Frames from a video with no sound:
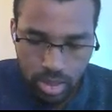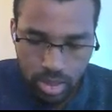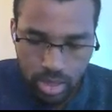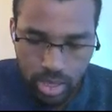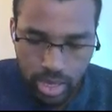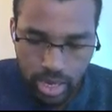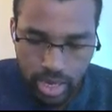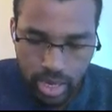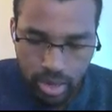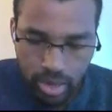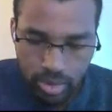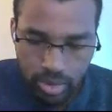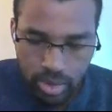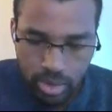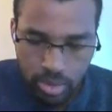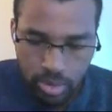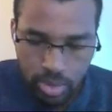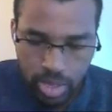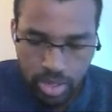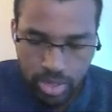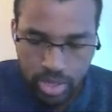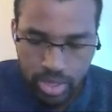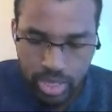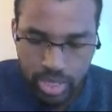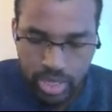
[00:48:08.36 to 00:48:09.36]
So I gave you some
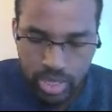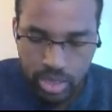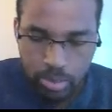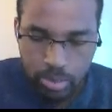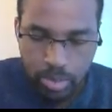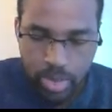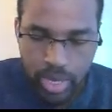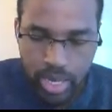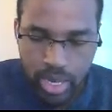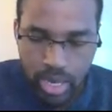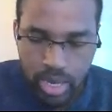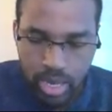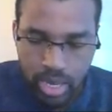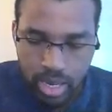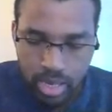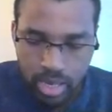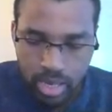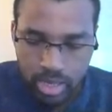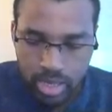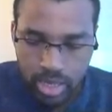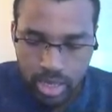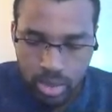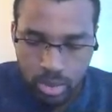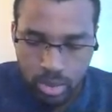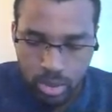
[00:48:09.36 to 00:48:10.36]
other sets. B
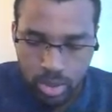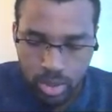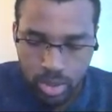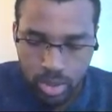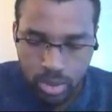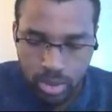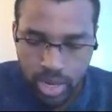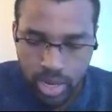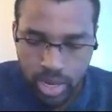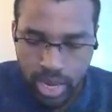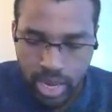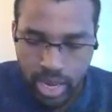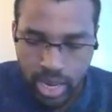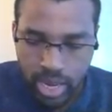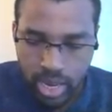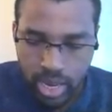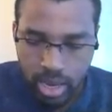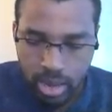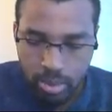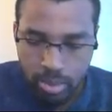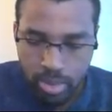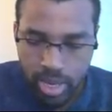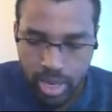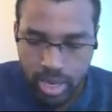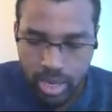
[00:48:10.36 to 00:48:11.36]
is equal to A,
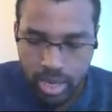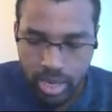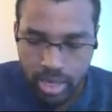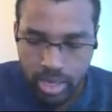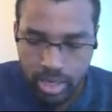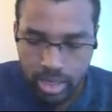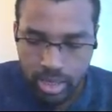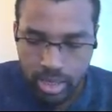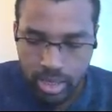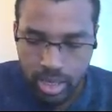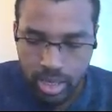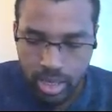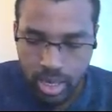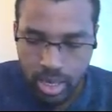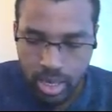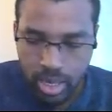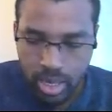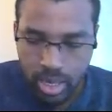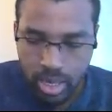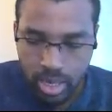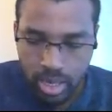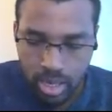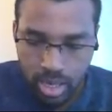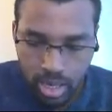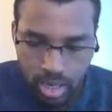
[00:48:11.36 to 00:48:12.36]
B,
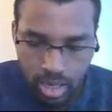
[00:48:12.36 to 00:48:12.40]
C.